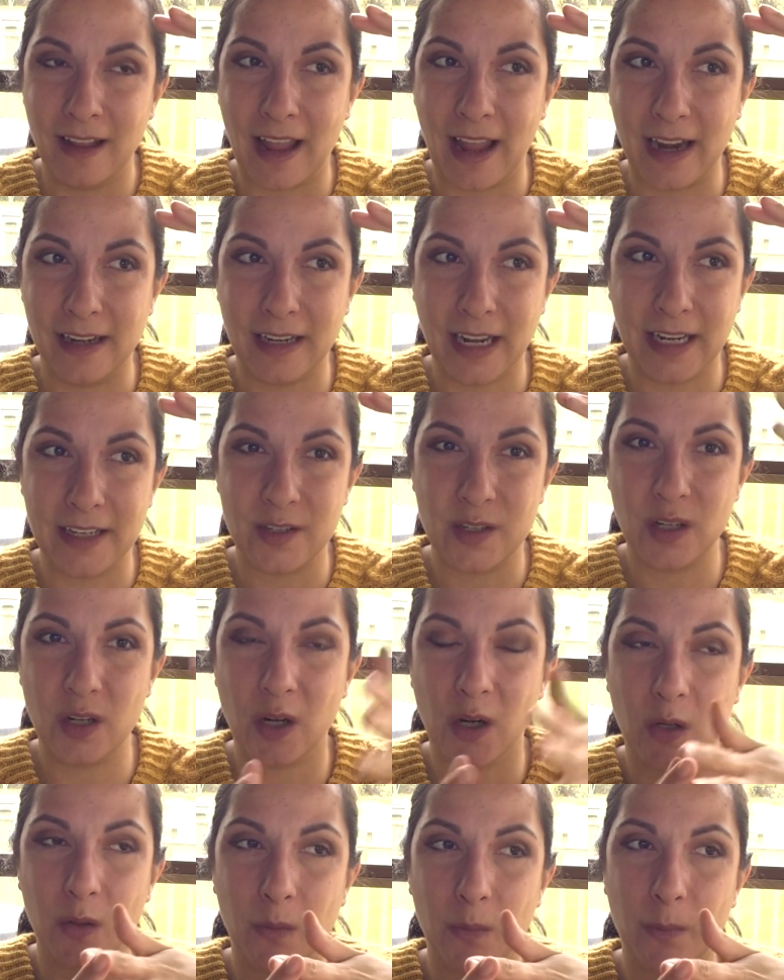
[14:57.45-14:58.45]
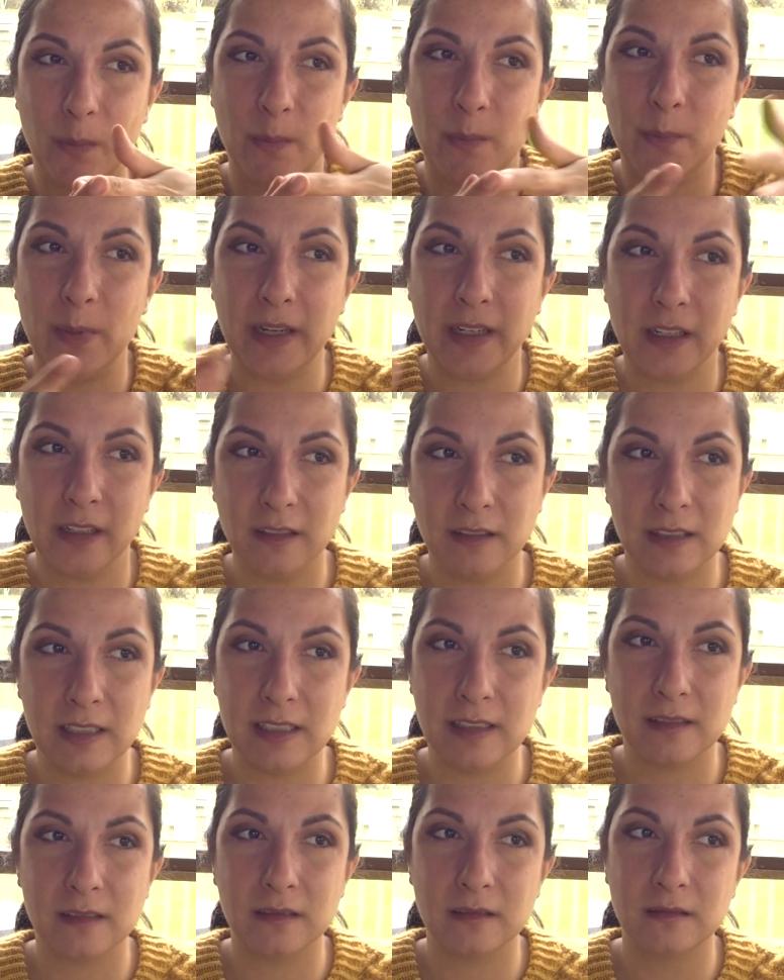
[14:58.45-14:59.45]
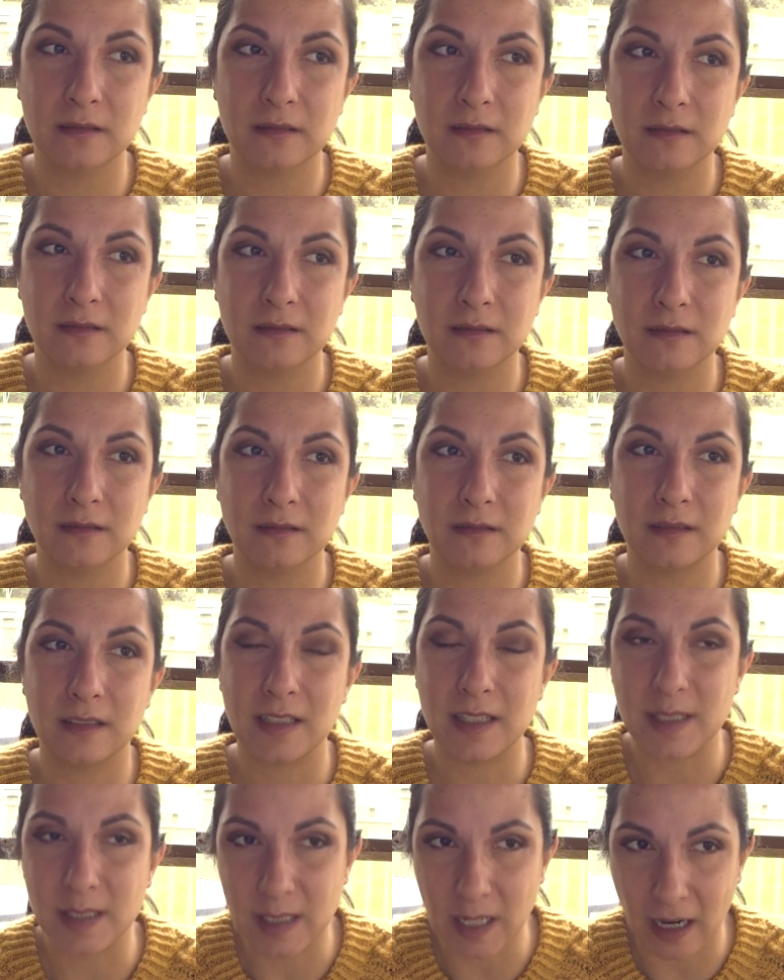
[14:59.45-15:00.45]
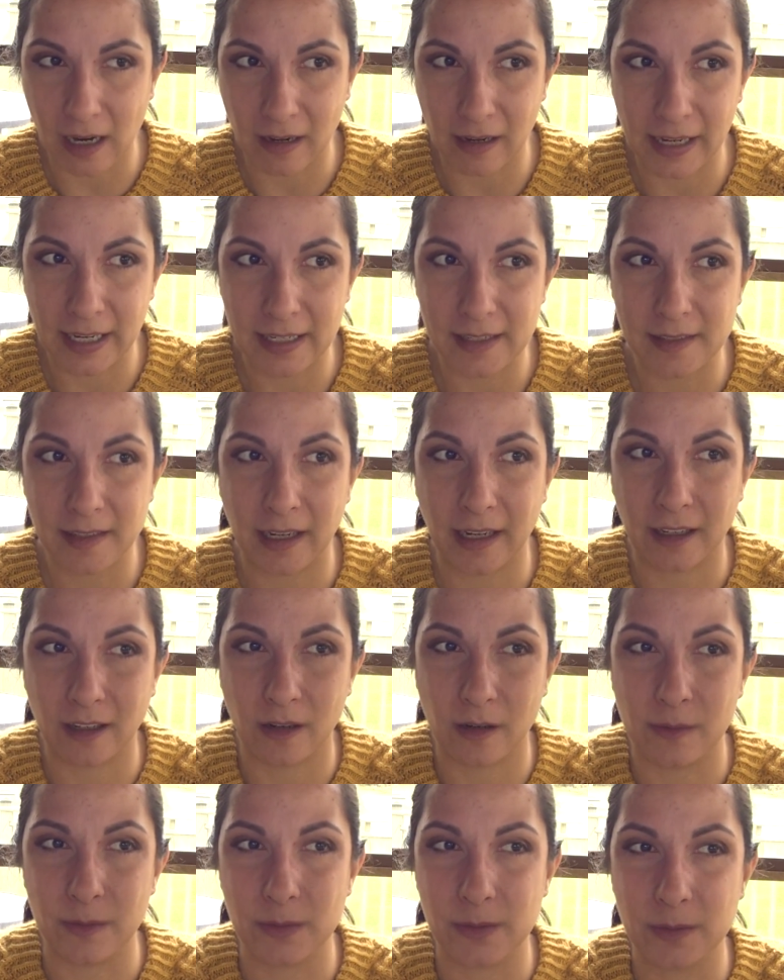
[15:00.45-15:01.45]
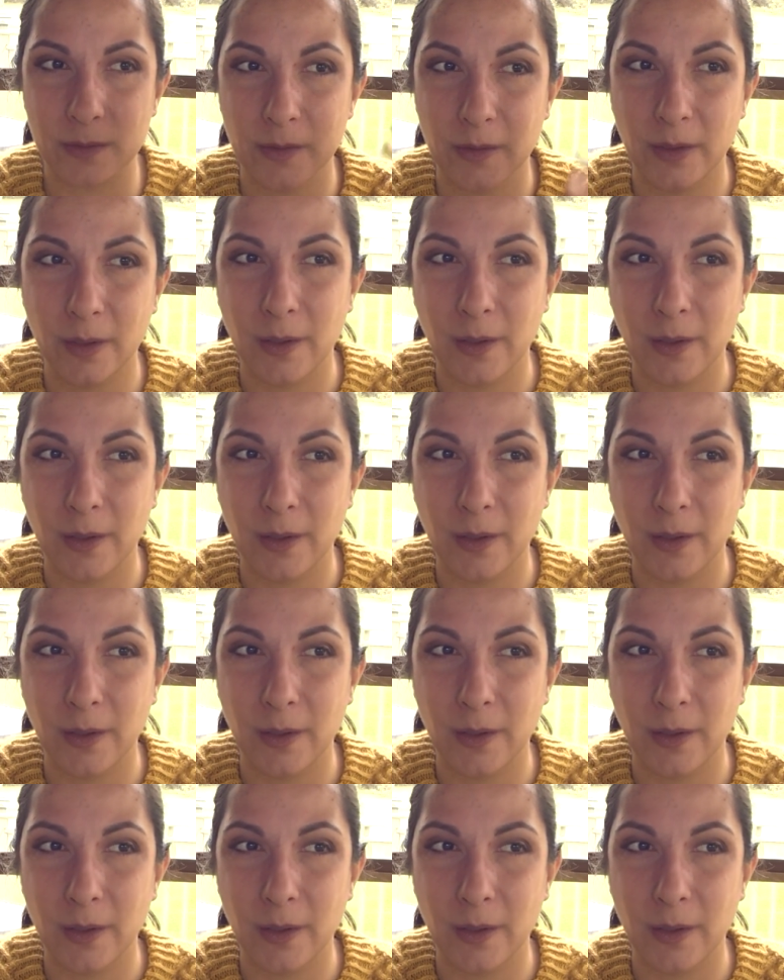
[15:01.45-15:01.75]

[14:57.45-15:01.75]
And as you go bigger in size, it goes